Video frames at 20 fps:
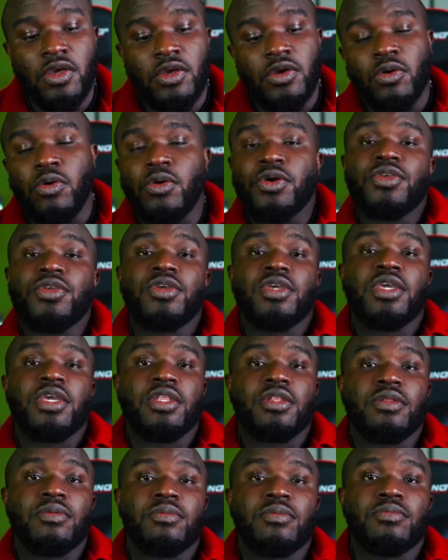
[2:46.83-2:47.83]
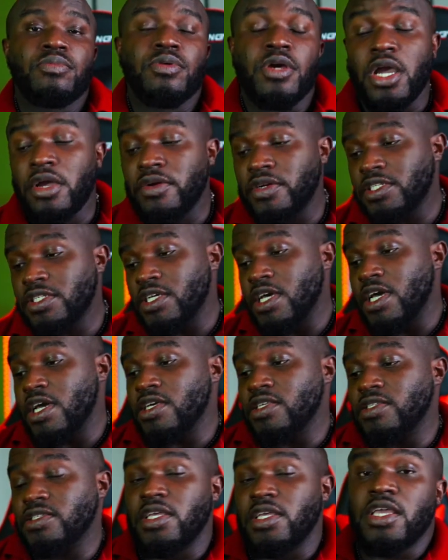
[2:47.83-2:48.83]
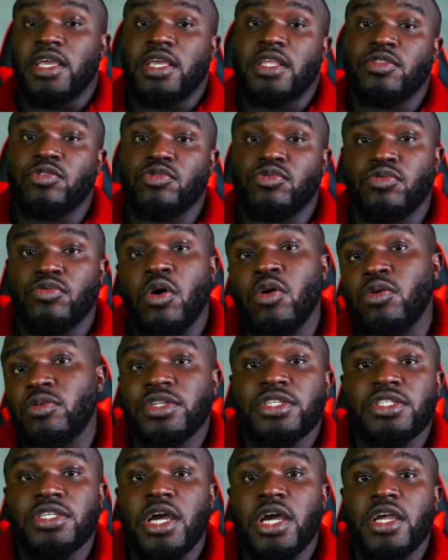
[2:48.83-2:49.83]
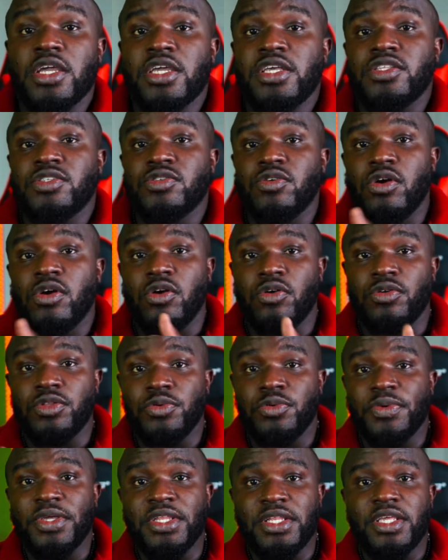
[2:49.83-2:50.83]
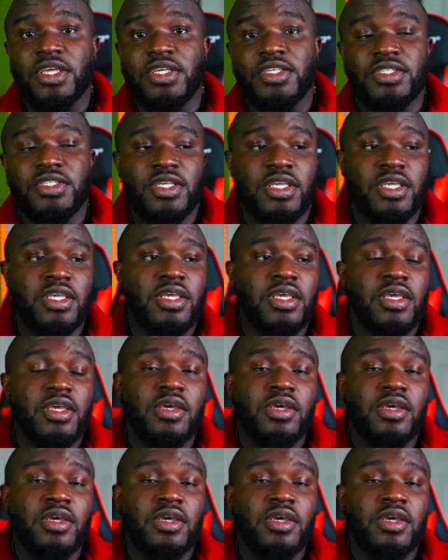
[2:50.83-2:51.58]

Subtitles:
or you can prioritize and do only Targets, or only Winn-Dixie,